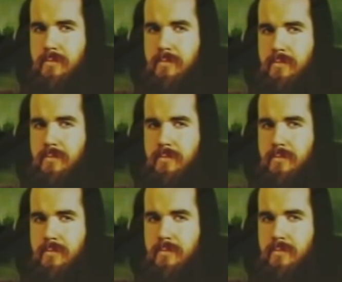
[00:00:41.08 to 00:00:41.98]

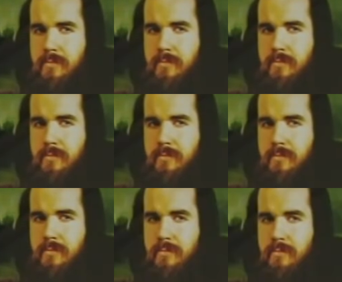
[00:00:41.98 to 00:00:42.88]

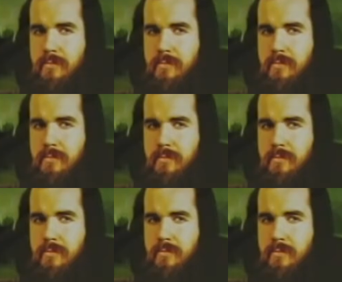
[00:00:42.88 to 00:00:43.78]

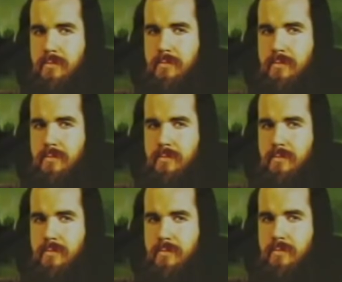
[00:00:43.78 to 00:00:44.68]

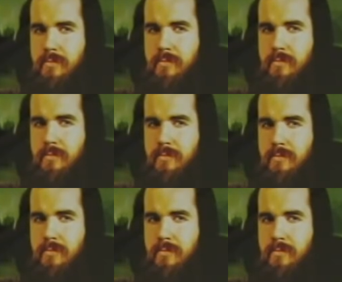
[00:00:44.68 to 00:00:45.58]

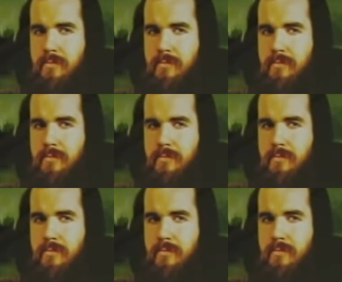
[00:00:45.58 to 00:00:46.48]

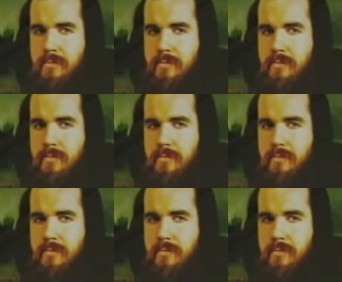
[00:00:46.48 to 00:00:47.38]

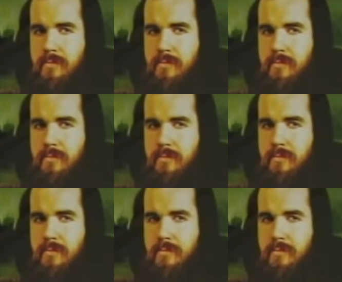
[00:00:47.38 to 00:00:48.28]

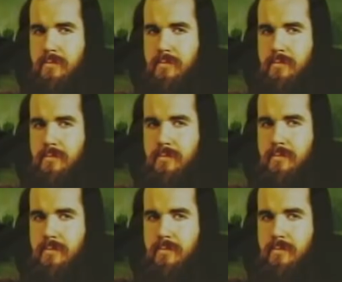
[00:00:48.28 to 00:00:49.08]
(silent)